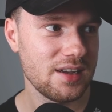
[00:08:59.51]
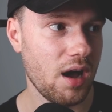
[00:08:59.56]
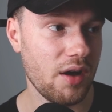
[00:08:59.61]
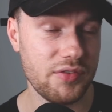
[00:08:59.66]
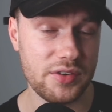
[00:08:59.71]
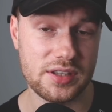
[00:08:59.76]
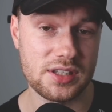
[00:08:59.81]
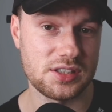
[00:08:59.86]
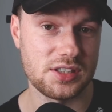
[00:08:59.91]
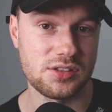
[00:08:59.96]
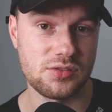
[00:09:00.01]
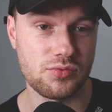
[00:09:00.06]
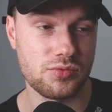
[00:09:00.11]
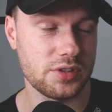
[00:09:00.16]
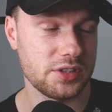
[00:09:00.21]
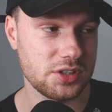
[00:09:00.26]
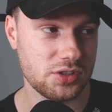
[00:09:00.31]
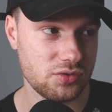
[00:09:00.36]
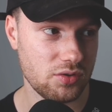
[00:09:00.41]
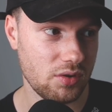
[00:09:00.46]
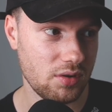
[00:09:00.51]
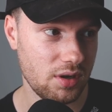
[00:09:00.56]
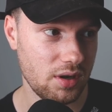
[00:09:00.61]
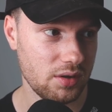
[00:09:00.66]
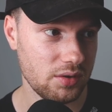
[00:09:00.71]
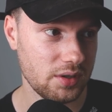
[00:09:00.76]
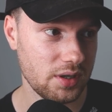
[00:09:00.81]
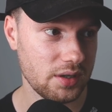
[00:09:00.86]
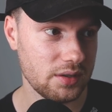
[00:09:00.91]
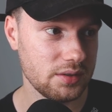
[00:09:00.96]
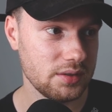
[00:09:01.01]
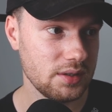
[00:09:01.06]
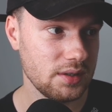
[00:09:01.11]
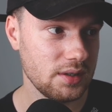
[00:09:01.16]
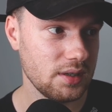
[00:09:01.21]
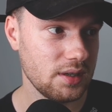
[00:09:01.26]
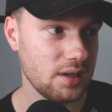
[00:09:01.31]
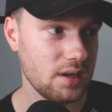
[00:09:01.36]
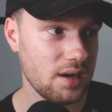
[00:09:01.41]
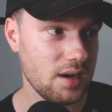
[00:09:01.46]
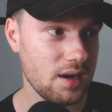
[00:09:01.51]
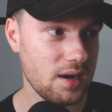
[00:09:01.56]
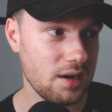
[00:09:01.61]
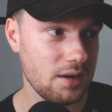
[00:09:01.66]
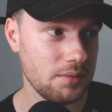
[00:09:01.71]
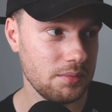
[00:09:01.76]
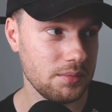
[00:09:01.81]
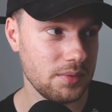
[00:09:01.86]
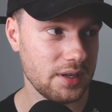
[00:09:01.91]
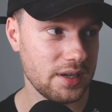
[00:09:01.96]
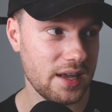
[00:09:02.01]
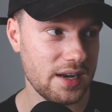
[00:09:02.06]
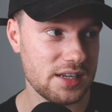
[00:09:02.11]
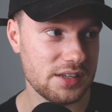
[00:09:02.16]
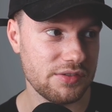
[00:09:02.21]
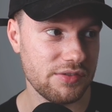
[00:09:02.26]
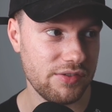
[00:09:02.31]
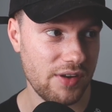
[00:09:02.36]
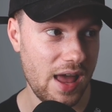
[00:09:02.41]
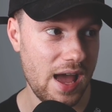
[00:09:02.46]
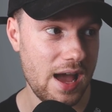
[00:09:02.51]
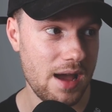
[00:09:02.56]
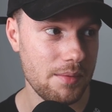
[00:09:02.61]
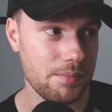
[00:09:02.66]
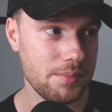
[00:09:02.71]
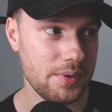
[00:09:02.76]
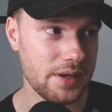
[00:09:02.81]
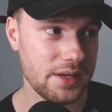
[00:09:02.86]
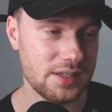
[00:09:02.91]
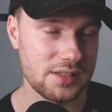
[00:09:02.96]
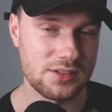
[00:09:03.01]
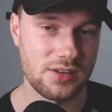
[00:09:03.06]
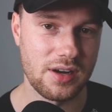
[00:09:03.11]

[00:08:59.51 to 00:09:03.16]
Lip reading: I think this is a really strong logo. Again, it's flat, but it's